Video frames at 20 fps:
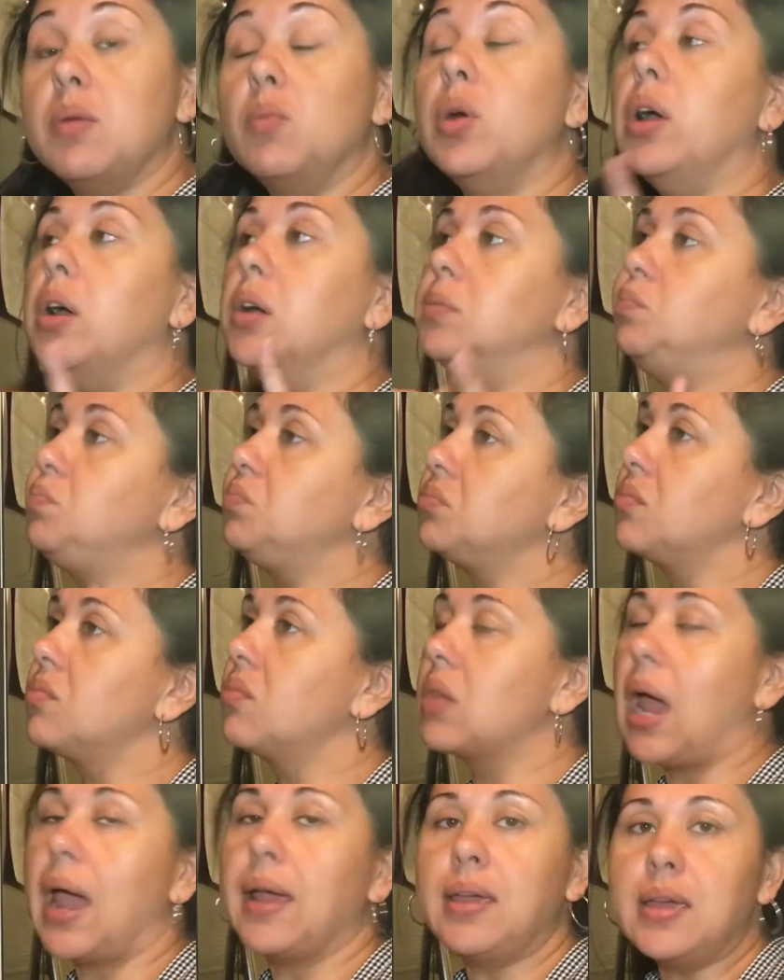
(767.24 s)
Well,
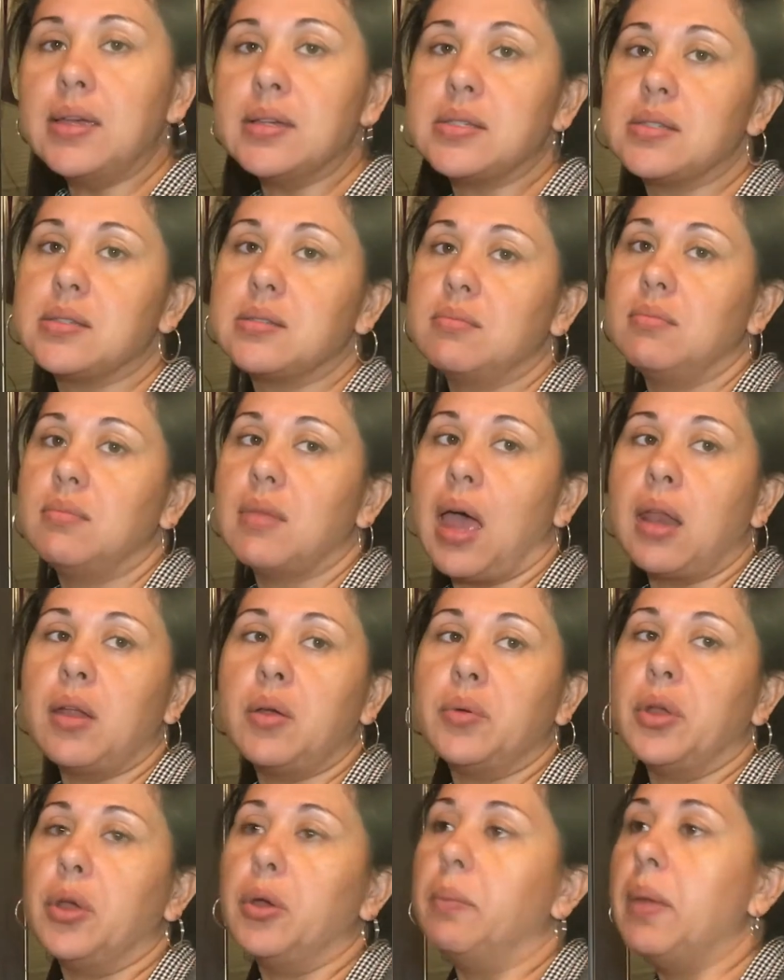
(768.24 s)
I guess, I
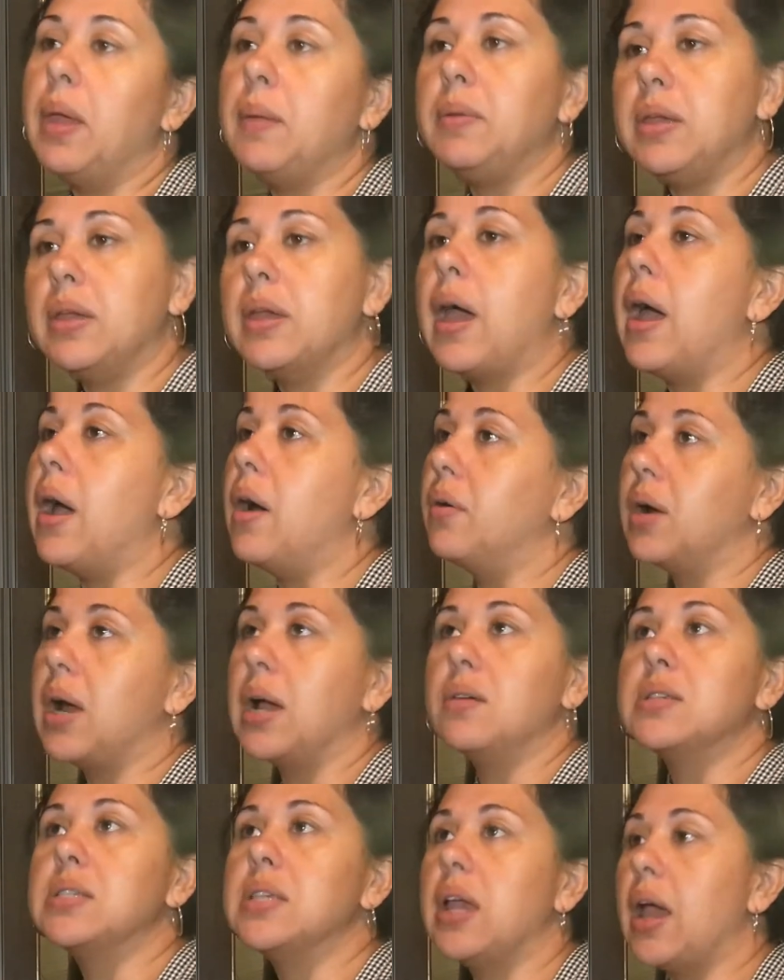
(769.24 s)
don't know, maybe an hour.
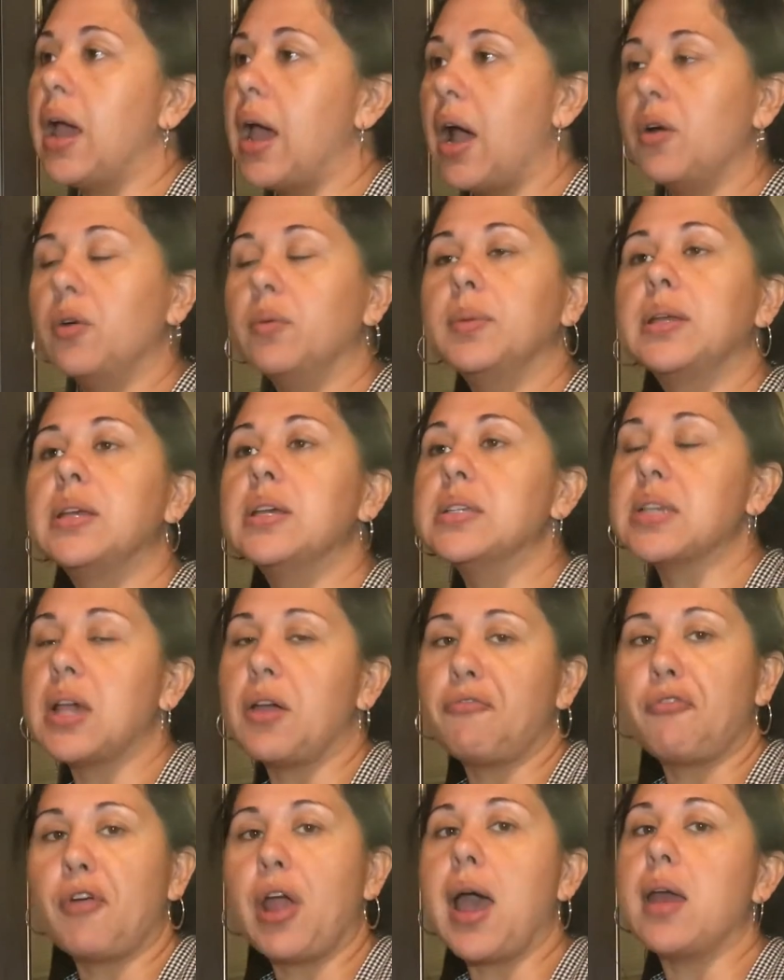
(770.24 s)
I would say an hour because I
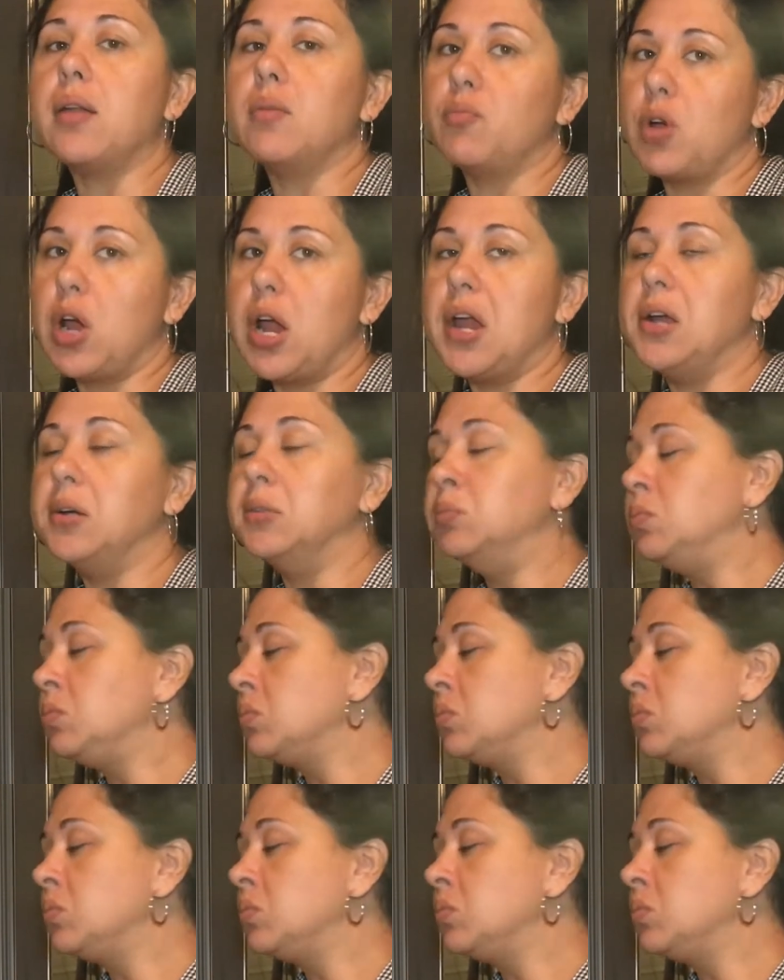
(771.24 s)
fried them, right?